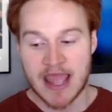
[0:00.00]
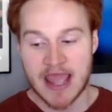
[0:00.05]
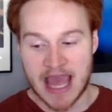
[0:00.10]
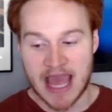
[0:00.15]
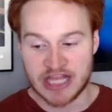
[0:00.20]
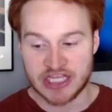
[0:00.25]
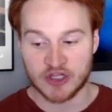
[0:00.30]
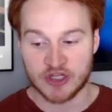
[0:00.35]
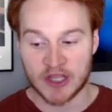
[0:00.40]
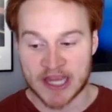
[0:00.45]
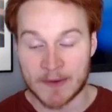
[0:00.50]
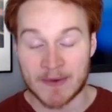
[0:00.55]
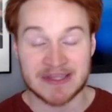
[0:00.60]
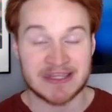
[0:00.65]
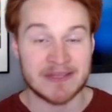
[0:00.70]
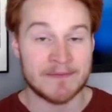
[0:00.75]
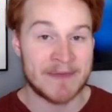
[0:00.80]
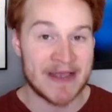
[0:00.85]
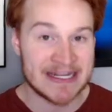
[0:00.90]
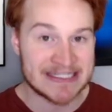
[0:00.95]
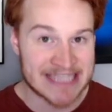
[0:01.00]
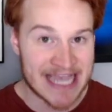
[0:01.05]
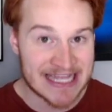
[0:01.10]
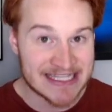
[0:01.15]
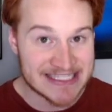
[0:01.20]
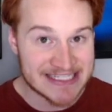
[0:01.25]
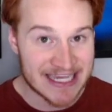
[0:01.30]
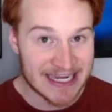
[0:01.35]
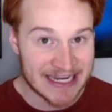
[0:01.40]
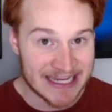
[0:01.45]
And you look at what the Big
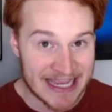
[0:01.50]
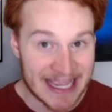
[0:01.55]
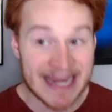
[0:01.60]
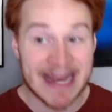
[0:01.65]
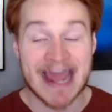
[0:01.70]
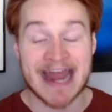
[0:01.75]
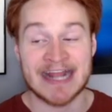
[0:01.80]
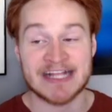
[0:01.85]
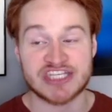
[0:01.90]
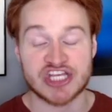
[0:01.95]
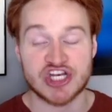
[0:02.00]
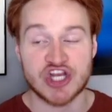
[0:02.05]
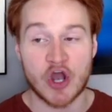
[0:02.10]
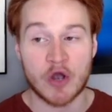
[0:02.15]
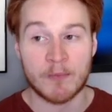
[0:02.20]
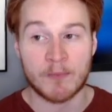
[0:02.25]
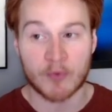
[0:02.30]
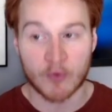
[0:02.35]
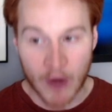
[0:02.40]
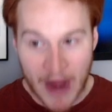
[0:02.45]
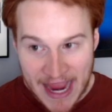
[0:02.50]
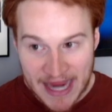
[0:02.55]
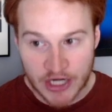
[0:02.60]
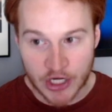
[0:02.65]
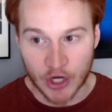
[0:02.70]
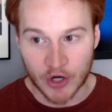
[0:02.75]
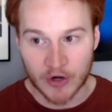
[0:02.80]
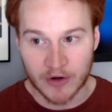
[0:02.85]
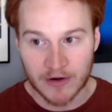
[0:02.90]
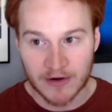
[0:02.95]
Ten's going to get, and it's a
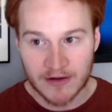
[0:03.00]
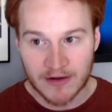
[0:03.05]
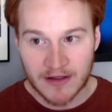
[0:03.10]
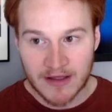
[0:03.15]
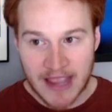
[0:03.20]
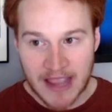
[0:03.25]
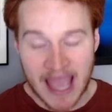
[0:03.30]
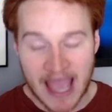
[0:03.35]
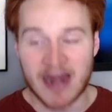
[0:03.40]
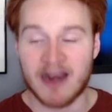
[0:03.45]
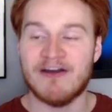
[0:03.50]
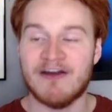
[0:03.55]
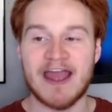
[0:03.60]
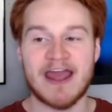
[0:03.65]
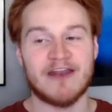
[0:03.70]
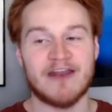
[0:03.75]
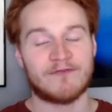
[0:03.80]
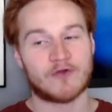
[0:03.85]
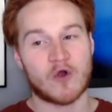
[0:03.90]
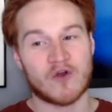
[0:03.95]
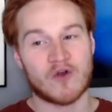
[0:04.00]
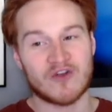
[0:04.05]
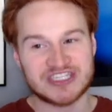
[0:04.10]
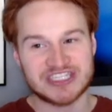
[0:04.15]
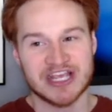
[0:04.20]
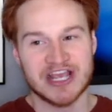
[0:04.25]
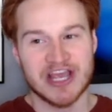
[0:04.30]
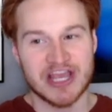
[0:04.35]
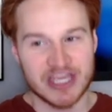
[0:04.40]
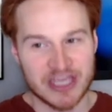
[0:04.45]
no-brainer. And of
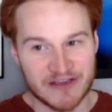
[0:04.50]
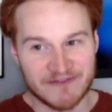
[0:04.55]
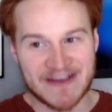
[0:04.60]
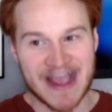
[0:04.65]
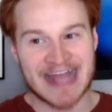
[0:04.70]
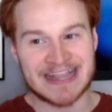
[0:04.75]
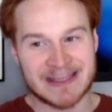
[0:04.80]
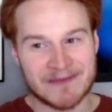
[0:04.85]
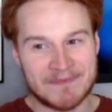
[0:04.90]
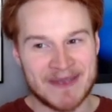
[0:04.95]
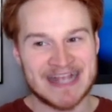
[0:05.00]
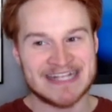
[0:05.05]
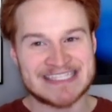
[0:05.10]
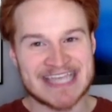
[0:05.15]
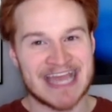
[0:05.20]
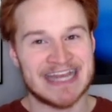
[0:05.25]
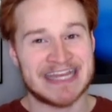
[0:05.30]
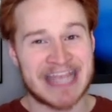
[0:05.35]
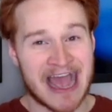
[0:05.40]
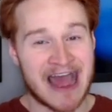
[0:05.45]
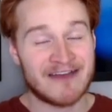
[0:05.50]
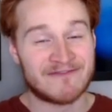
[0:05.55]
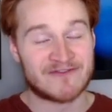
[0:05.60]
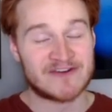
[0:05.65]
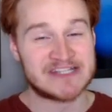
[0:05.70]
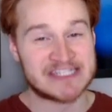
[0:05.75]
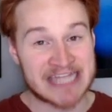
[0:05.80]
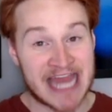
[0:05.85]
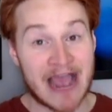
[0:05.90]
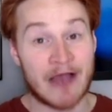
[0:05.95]
course, you've got the Big Ten
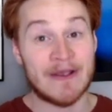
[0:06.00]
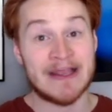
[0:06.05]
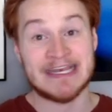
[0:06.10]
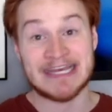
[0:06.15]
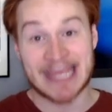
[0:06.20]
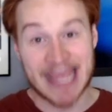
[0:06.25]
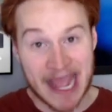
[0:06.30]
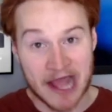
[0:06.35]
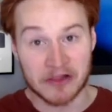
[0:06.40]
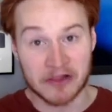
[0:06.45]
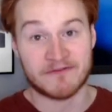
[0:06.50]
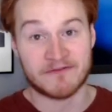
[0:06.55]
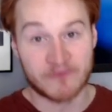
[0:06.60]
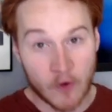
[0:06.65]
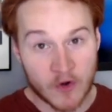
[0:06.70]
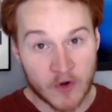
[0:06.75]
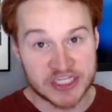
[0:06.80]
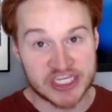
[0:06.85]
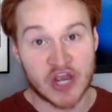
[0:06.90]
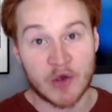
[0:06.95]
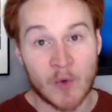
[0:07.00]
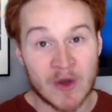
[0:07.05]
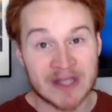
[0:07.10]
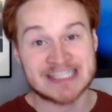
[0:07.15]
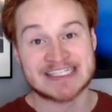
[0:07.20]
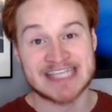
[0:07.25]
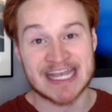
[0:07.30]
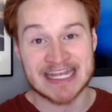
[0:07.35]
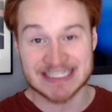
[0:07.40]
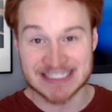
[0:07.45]
Conference now in California. What
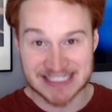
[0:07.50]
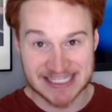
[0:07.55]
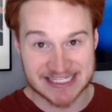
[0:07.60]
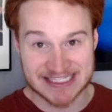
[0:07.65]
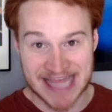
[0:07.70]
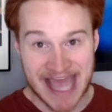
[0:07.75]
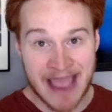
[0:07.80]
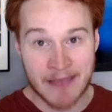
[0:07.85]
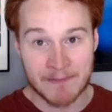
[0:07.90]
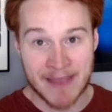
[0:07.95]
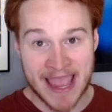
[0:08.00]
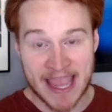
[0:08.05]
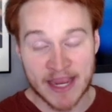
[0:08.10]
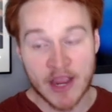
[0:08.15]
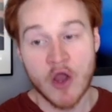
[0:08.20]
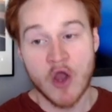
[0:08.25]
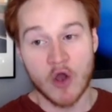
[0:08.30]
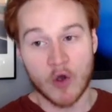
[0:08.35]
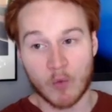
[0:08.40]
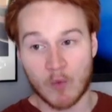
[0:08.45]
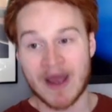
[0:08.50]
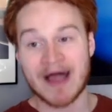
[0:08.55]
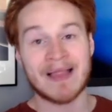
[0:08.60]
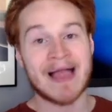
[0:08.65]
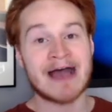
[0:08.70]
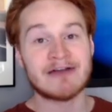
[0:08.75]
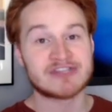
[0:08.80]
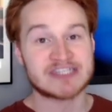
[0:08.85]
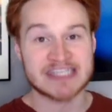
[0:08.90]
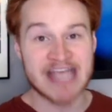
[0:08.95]
sense does that make? Well,
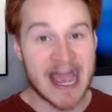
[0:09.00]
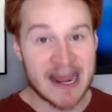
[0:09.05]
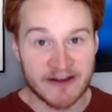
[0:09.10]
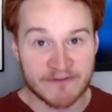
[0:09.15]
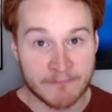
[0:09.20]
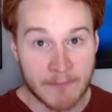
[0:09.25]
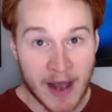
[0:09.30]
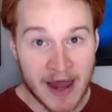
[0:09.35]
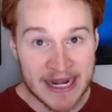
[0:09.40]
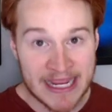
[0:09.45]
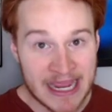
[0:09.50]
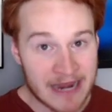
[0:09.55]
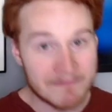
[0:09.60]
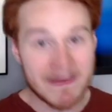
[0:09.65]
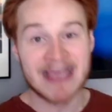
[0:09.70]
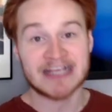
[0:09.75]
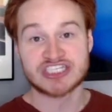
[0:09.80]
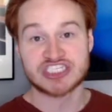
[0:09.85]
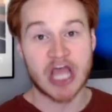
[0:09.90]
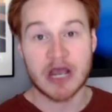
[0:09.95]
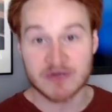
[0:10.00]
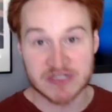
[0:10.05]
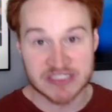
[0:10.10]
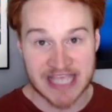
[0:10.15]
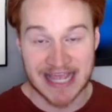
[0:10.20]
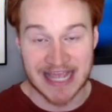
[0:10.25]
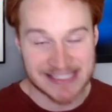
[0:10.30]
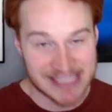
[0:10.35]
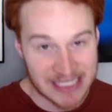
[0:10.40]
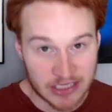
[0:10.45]
outside of money, it makes no
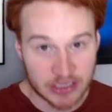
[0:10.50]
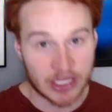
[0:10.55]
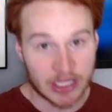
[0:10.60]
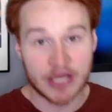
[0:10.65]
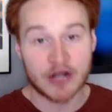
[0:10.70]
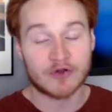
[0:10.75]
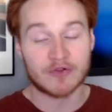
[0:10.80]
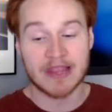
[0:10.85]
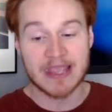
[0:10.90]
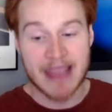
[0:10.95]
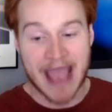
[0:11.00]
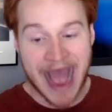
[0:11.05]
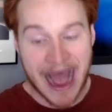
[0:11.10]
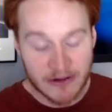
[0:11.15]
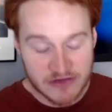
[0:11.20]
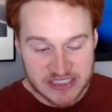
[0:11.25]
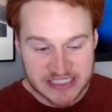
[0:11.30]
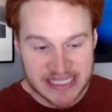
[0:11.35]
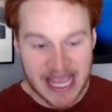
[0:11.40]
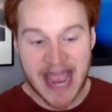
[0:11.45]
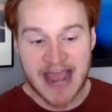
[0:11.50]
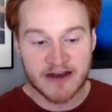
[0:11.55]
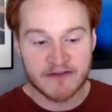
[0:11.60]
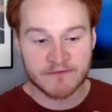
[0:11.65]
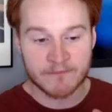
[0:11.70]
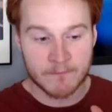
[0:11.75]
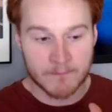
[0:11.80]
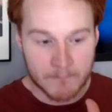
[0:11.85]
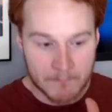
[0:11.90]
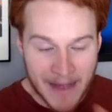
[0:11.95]
sense. And literally, outside
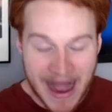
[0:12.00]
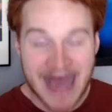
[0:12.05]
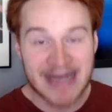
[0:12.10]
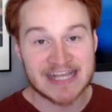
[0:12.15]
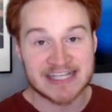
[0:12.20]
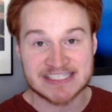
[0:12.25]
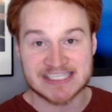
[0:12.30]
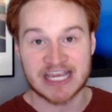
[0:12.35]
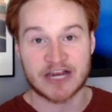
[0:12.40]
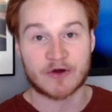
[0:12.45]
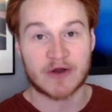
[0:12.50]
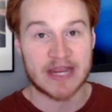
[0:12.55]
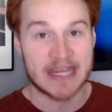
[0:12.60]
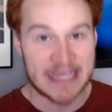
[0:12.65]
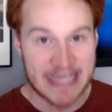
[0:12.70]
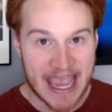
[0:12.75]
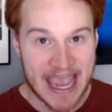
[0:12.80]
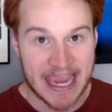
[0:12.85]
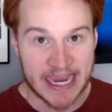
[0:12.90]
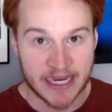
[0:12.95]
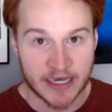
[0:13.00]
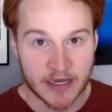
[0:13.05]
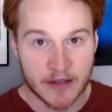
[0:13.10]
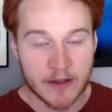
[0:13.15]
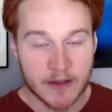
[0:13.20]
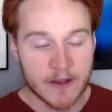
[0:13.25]
of monetary gain,